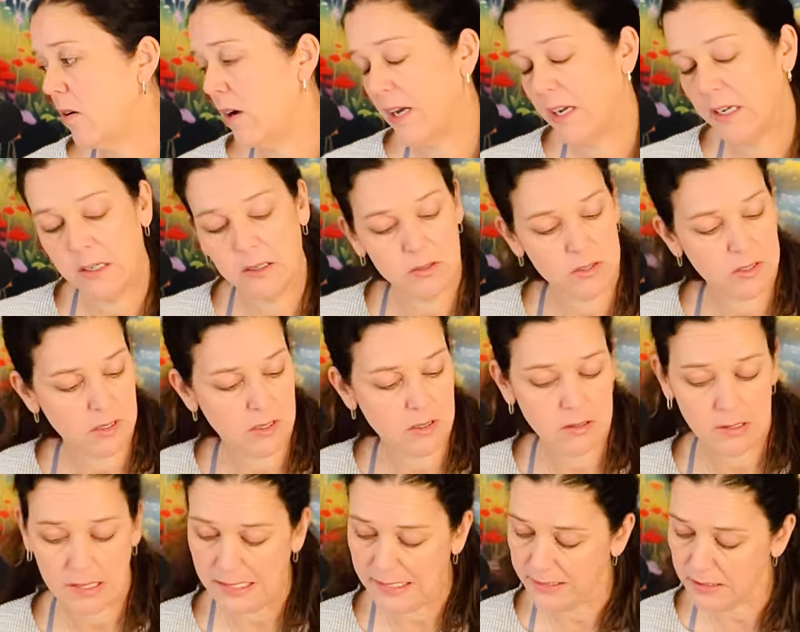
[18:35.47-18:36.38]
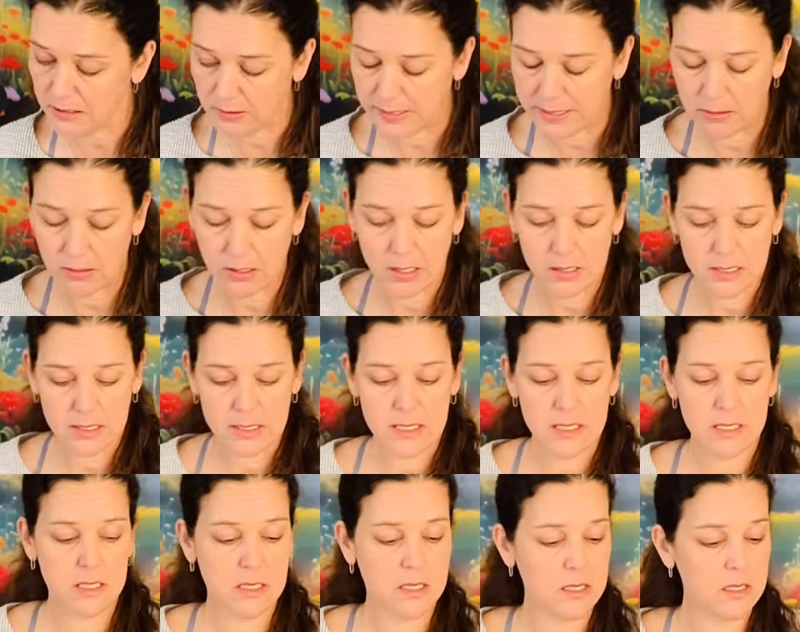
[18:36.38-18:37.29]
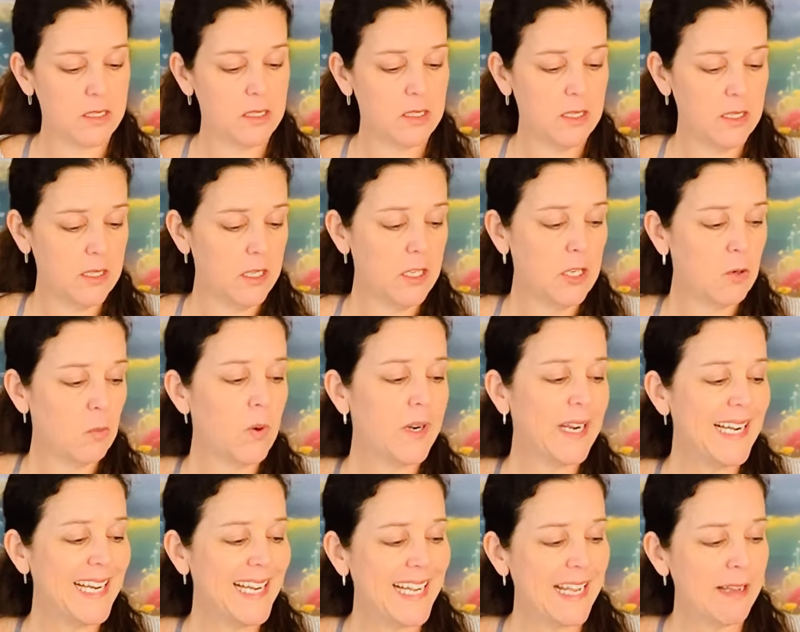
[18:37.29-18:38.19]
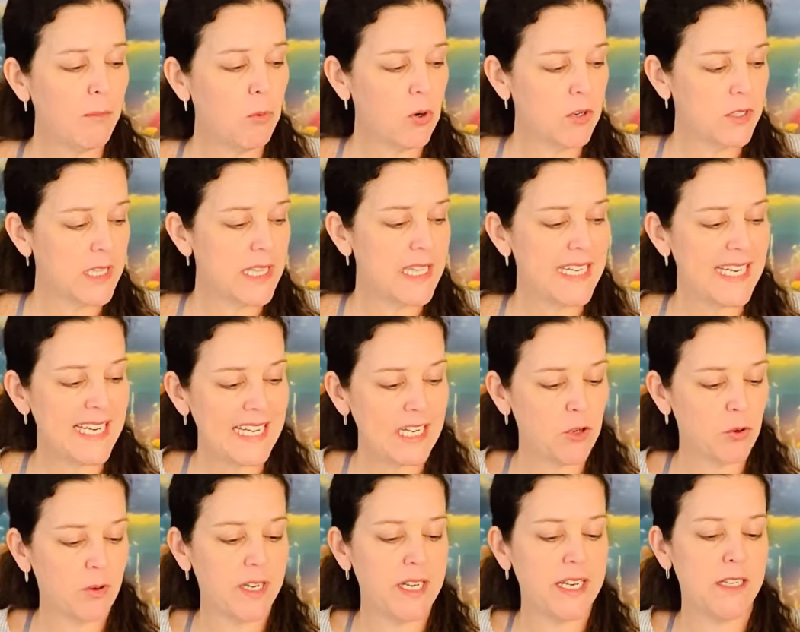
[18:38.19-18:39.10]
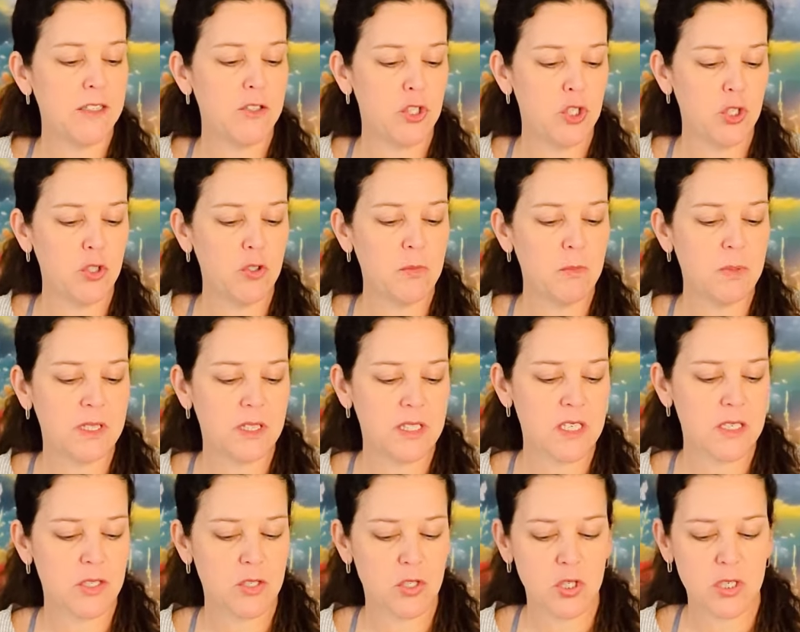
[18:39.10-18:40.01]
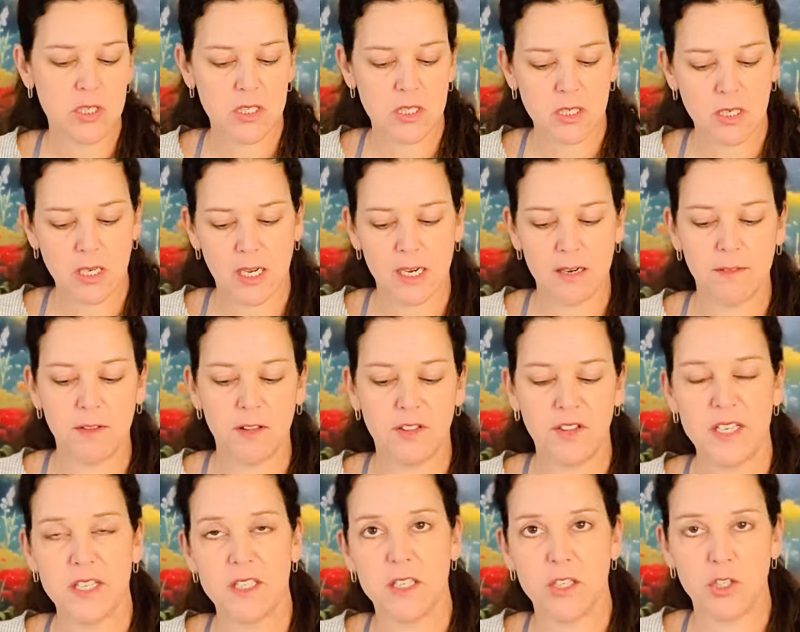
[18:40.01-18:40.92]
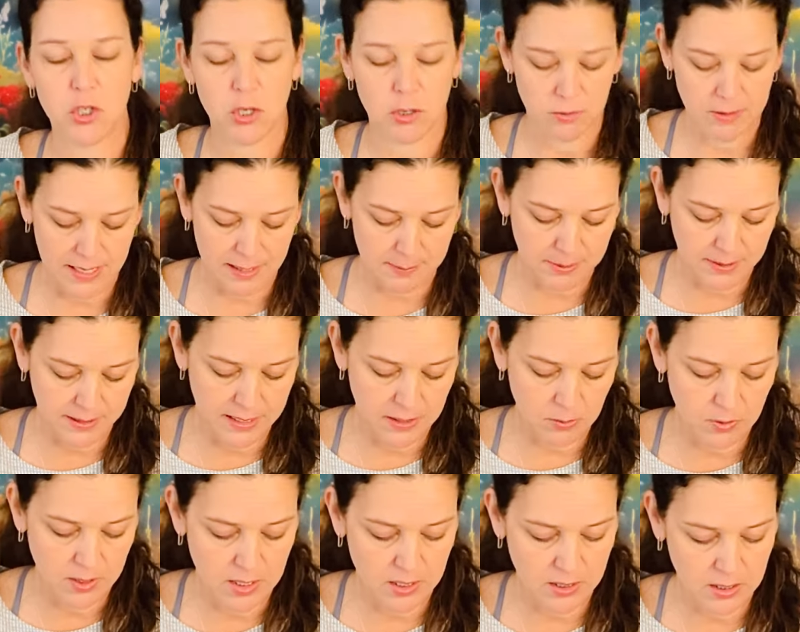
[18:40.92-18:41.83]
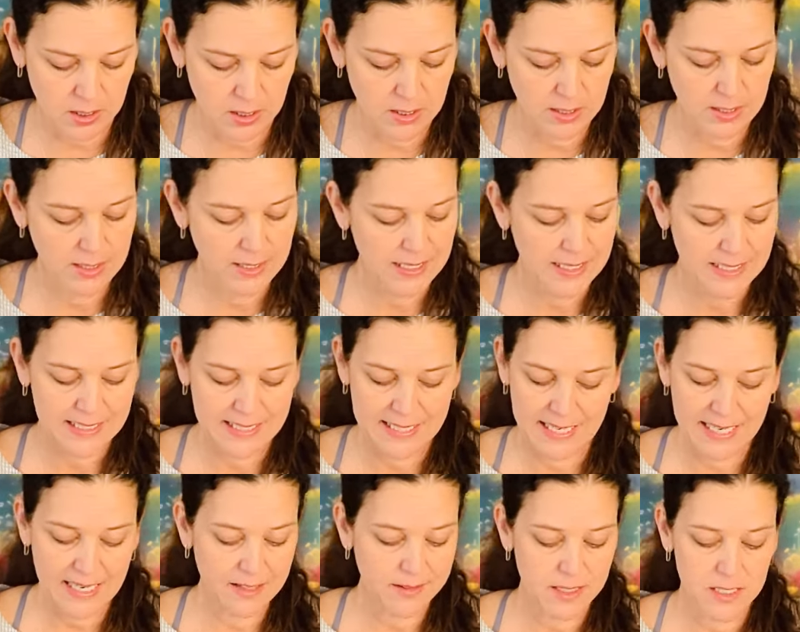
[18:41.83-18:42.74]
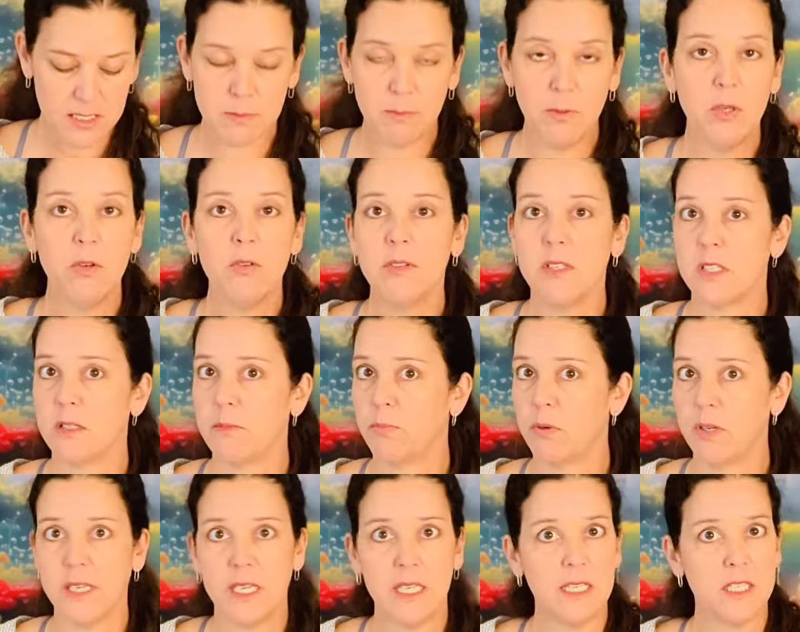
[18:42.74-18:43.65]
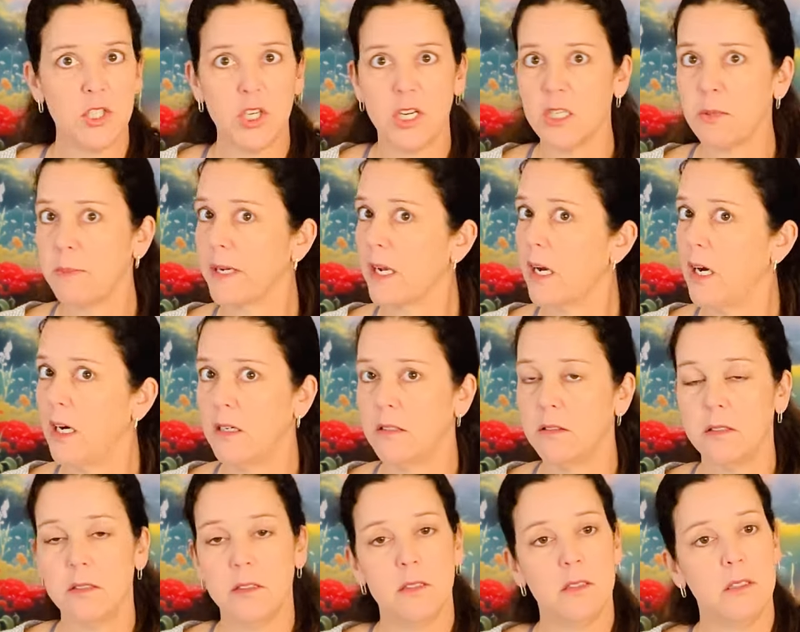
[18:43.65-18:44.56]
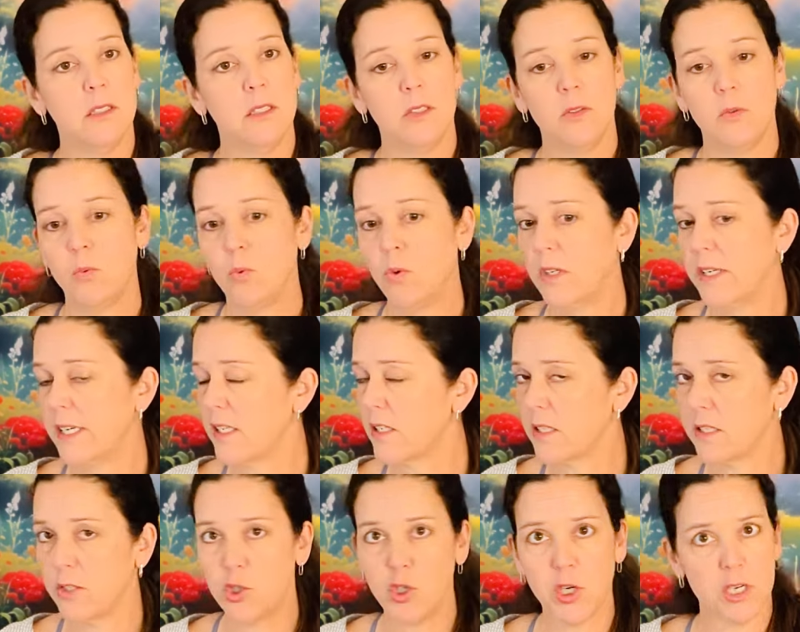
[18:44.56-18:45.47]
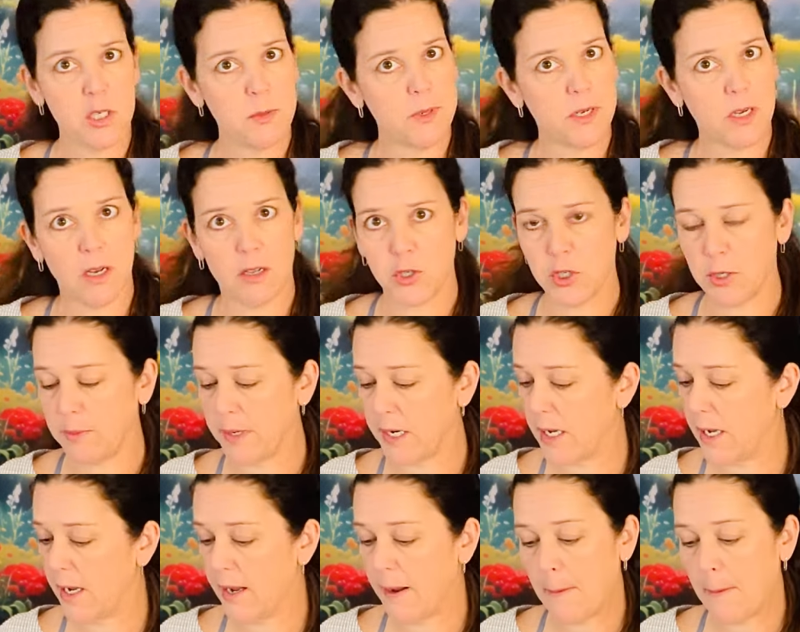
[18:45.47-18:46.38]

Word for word: I know y'all, I know how hard it is. We're going to get more into the nitty gritty in June, but this is just kind of the things that you're grappling with. Yeah, this moon is bringing a judgment call. What is this judgment call, Gemini?